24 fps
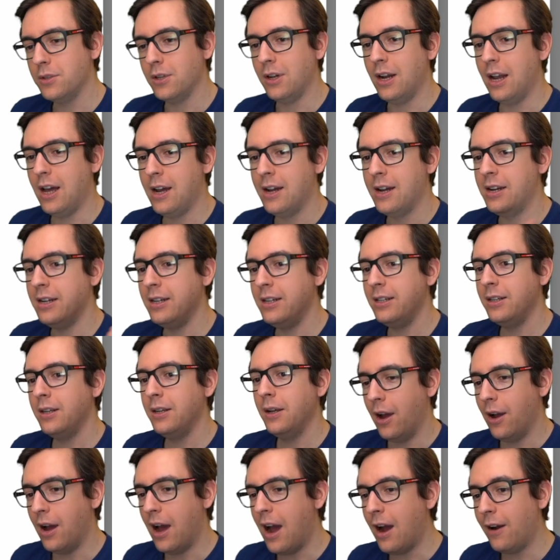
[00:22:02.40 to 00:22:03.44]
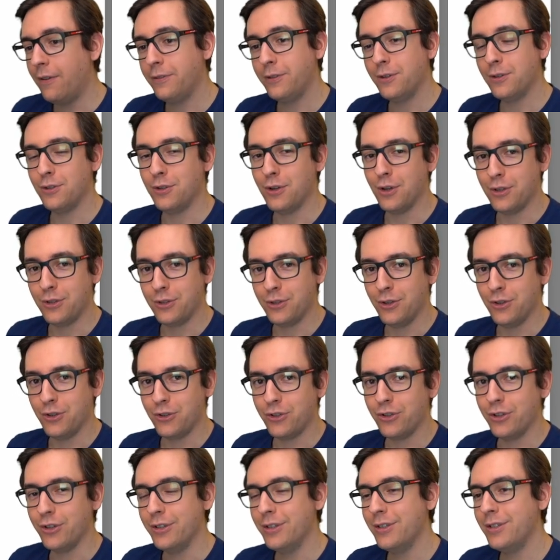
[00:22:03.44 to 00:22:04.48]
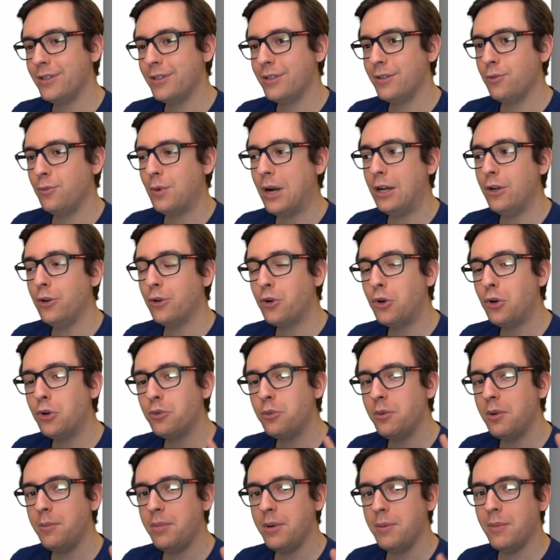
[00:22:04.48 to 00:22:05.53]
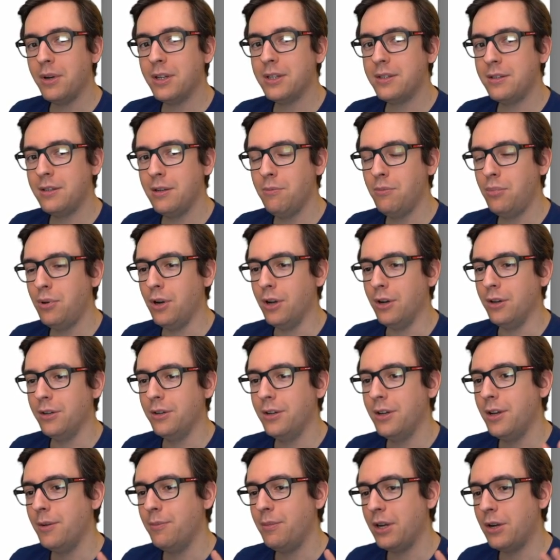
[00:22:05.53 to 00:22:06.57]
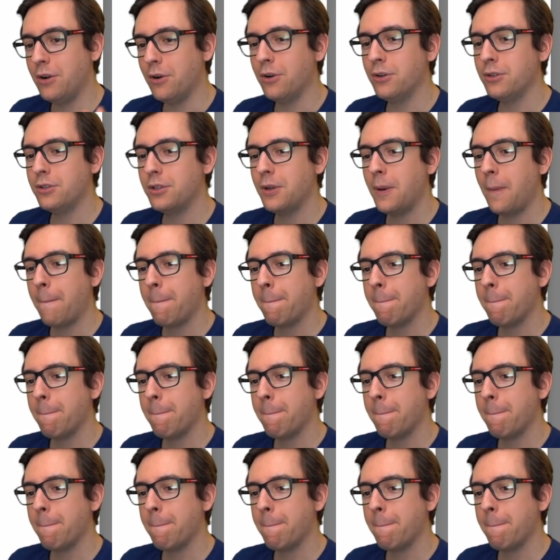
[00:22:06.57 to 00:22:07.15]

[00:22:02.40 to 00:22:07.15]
line, after the assertions, well, your code will be much simpler because